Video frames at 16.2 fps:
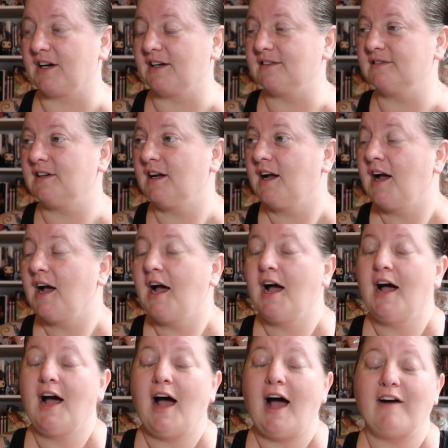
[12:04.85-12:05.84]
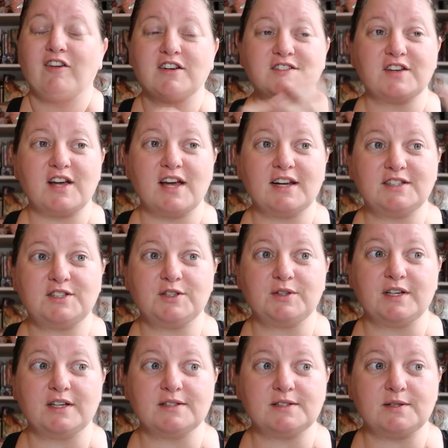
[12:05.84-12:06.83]
And I've also got to
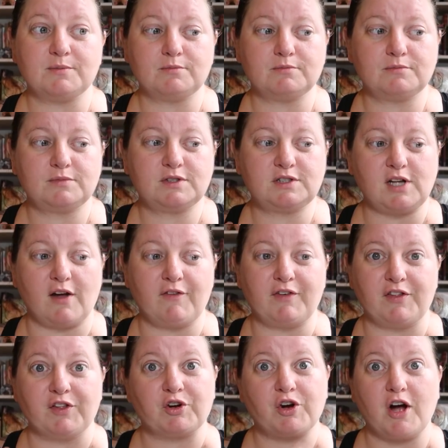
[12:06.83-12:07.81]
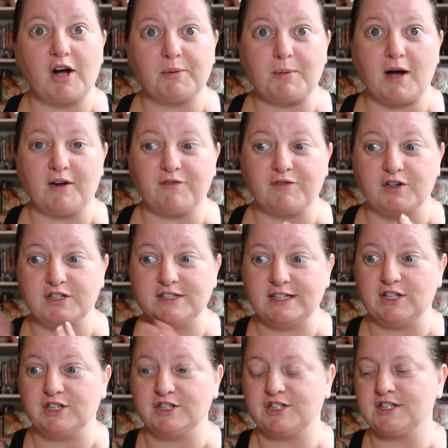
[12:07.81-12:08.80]
get some stuff in the crock pot for
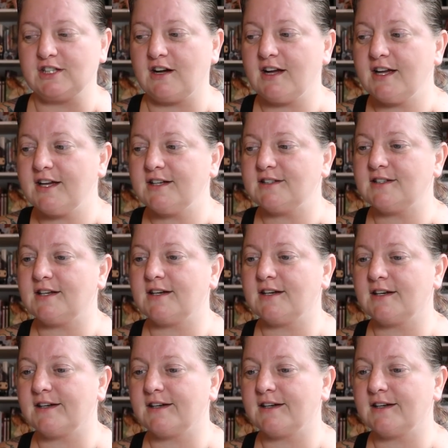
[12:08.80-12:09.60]
dinner tonight.